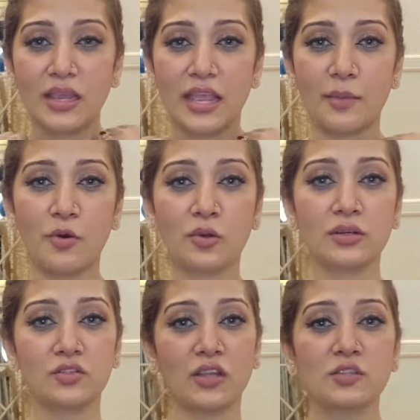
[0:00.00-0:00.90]
Ebong
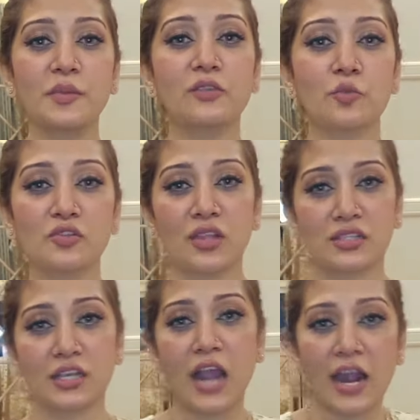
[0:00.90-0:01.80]
trust me, tumi jodi ache
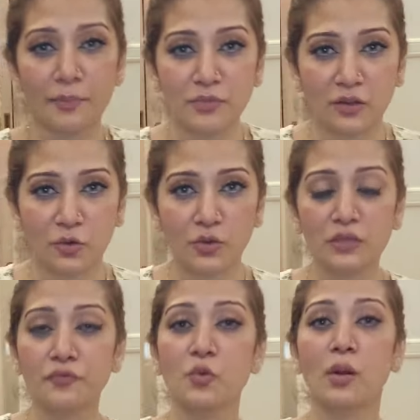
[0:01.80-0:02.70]
kharap thako, if
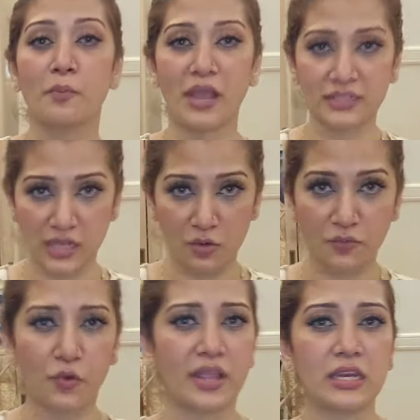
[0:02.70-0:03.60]
you are break down
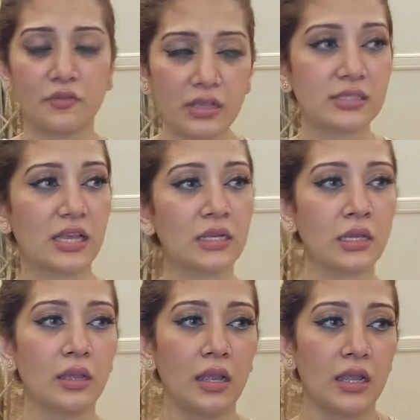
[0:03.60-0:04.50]
for any reason,
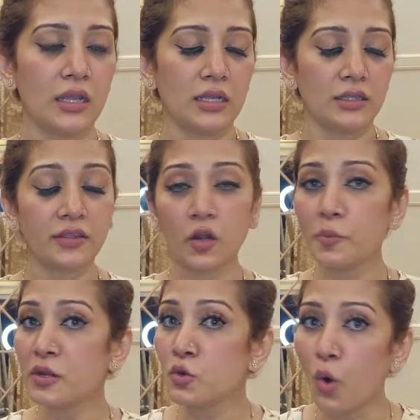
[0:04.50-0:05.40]
there will
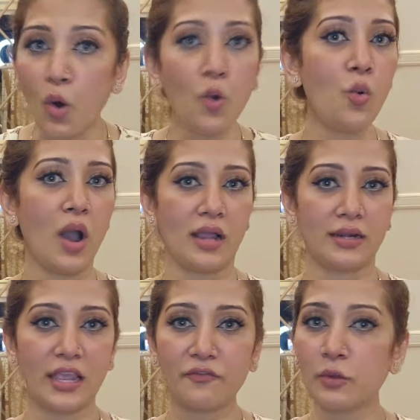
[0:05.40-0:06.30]
be no one,
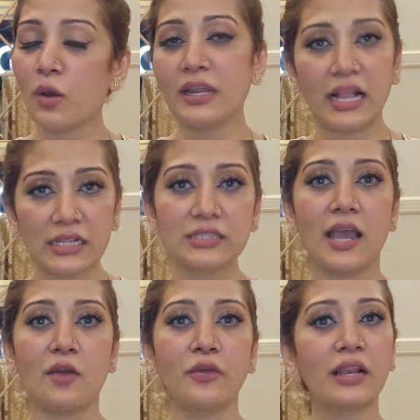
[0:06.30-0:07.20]
everyone else
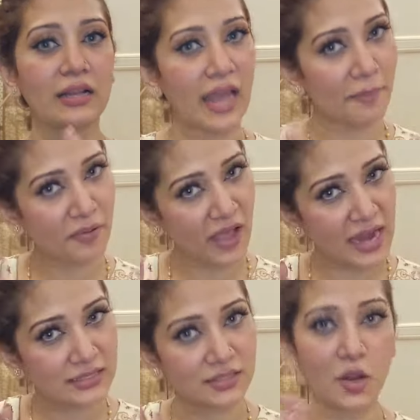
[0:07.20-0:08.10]
there will clap
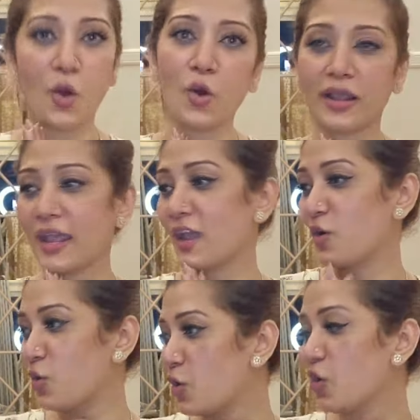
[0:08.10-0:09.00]
hands to, okay,
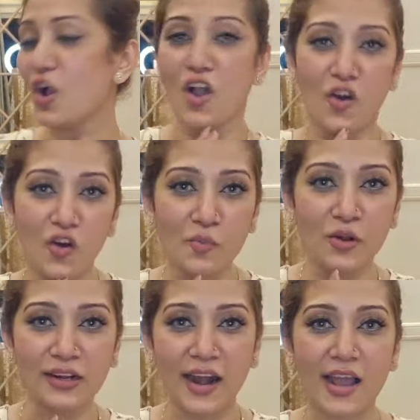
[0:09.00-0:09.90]
oh, or mon
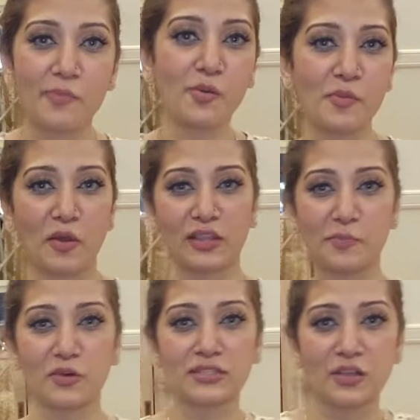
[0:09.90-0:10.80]
kharap, o bipode
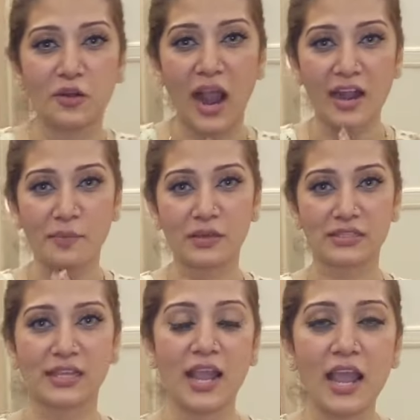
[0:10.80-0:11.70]
porche, o kharap ache, ha